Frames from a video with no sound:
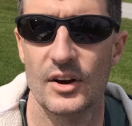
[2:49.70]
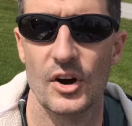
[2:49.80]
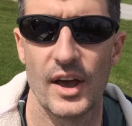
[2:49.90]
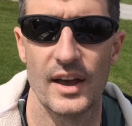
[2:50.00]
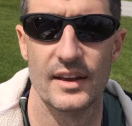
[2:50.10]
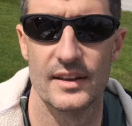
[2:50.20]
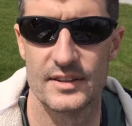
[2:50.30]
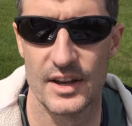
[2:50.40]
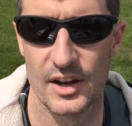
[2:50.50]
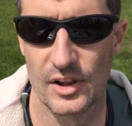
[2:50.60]
Okay,
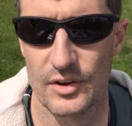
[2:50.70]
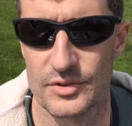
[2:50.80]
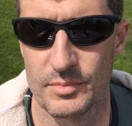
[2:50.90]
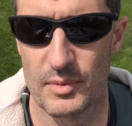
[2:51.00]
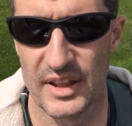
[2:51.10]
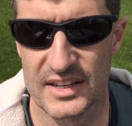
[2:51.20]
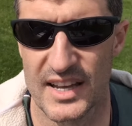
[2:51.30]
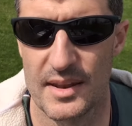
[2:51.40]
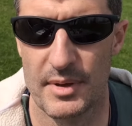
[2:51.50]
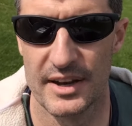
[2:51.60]
it's getting close, maybe like
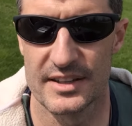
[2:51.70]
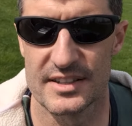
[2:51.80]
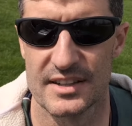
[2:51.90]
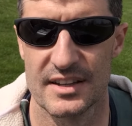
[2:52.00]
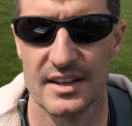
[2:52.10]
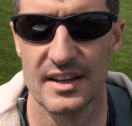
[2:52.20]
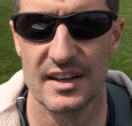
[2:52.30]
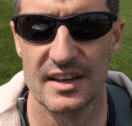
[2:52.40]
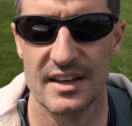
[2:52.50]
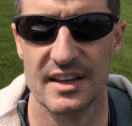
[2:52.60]
10 minutes.
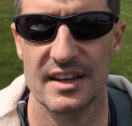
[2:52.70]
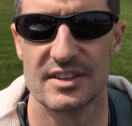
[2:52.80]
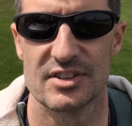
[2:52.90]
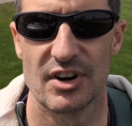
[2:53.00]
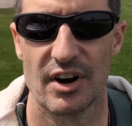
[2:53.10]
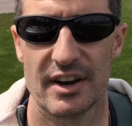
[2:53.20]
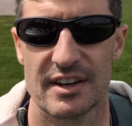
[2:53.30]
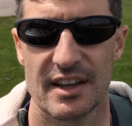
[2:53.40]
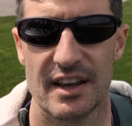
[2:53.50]
It is starting to